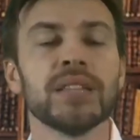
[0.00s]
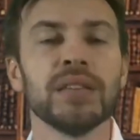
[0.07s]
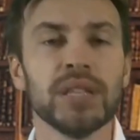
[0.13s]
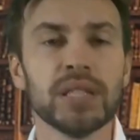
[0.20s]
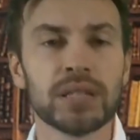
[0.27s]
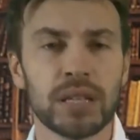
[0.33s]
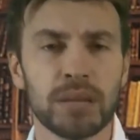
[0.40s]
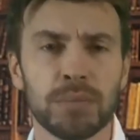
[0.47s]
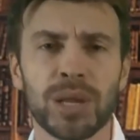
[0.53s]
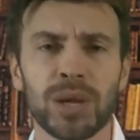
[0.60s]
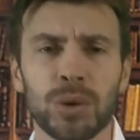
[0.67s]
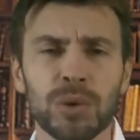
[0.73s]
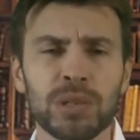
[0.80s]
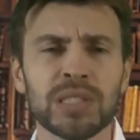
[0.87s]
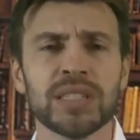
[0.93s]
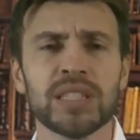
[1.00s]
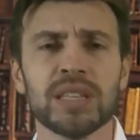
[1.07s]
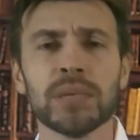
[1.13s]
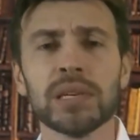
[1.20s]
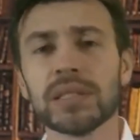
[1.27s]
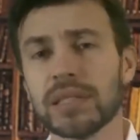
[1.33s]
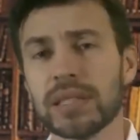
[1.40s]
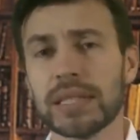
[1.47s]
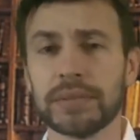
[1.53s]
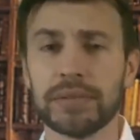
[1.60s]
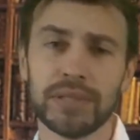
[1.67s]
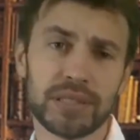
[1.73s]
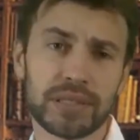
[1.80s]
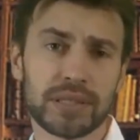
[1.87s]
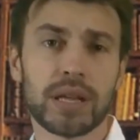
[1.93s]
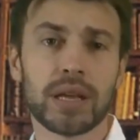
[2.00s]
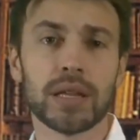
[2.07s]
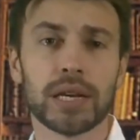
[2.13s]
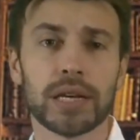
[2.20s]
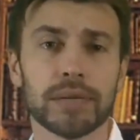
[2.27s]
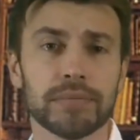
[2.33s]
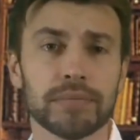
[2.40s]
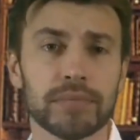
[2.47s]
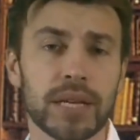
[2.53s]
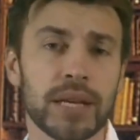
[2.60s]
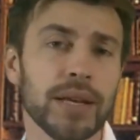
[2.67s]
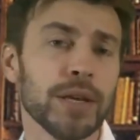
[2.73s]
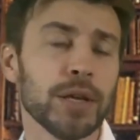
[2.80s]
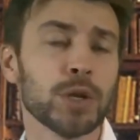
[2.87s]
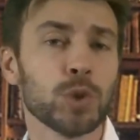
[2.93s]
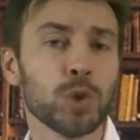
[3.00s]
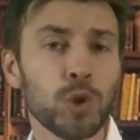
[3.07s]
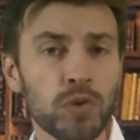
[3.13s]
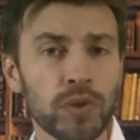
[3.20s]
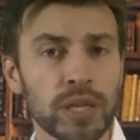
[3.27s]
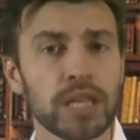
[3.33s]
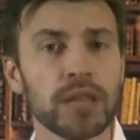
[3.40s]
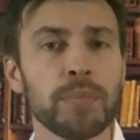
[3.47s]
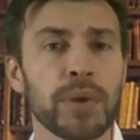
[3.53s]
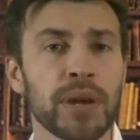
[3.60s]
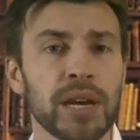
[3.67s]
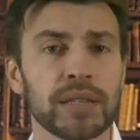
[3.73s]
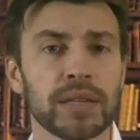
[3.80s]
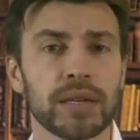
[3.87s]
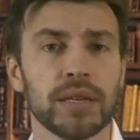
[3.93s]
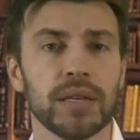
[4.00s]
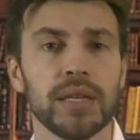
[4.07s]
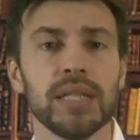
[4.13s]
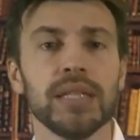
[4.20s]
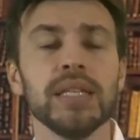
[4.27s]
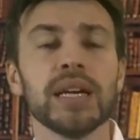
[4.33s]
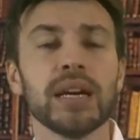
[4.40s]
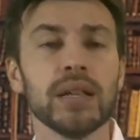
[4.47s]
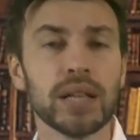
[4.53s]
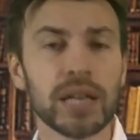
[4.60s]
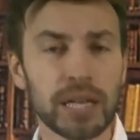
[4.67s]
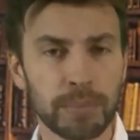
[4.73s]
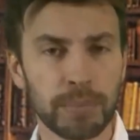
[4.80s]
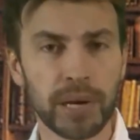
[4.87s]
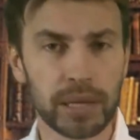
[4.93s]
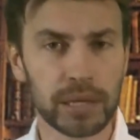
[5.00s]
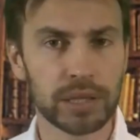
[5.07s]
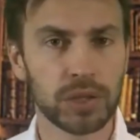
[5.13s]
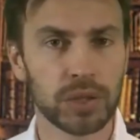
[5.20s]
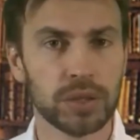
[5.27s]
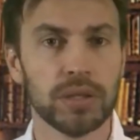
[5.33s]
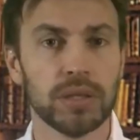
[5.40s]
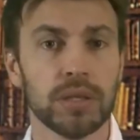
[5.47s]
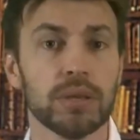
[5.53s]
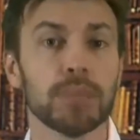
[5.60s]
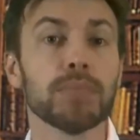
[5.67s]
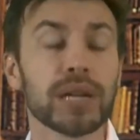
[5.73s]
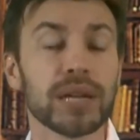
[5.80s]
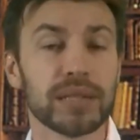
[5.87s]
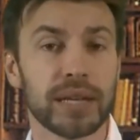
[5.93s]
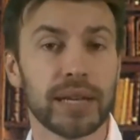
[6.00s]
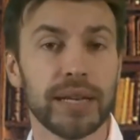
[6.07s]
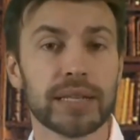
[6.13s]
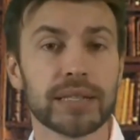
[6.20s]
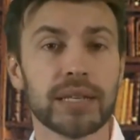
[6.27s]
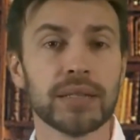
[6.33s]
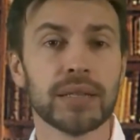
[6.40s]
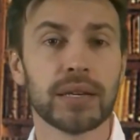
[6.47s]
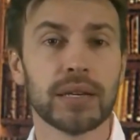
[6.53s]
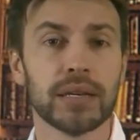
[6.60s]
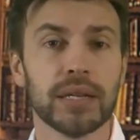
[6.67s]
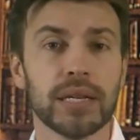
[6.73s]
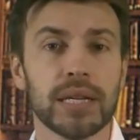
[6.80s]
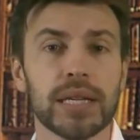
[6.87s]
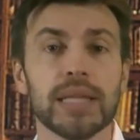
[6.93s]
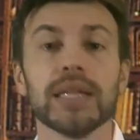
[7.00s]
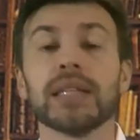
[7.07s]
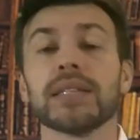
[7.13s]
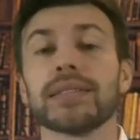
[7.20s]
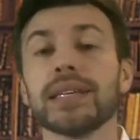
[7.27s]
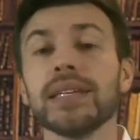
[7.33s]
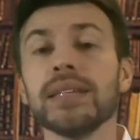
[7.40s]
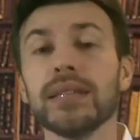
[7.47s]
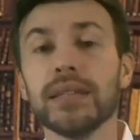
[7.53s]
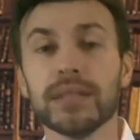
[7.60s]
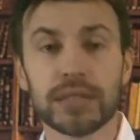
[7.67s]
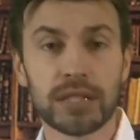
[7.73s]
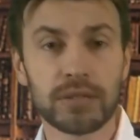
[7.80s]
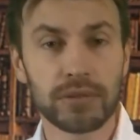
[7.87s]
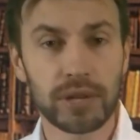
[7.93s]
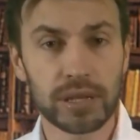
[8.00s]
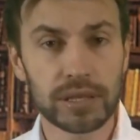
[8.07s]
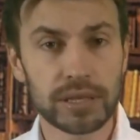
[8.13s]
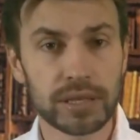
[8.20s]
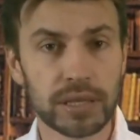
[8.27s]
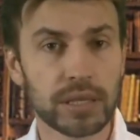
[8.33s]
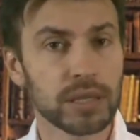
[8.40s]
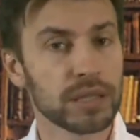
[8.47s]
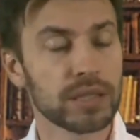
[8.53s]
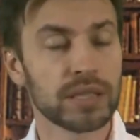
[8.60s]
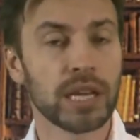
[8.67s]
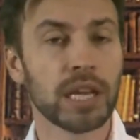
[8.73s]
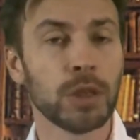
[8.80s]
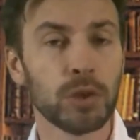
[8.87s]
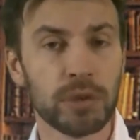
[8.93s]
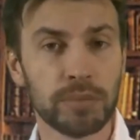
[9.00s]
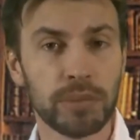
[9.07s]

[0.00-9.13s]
Elizabeth didn't continue looking after the flea. The new emperor Nikolai Pavlovich, Alexander's brother, was interested in the flea,